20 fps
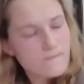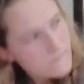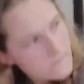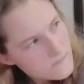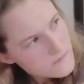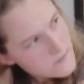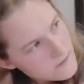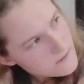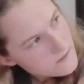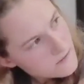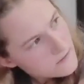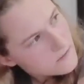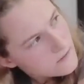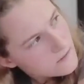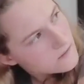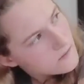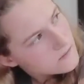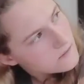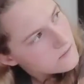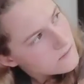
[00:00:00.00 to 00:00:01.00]

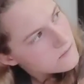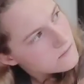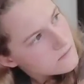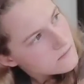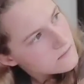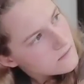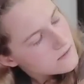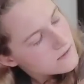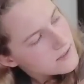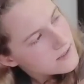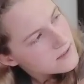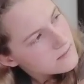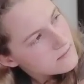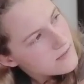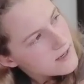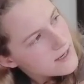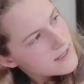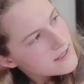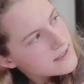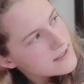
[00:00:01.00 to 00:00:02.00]
So in
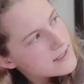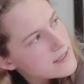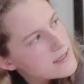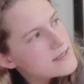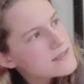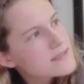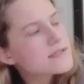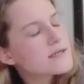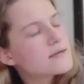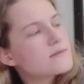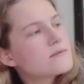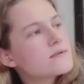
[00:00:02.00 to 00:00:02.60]
my case,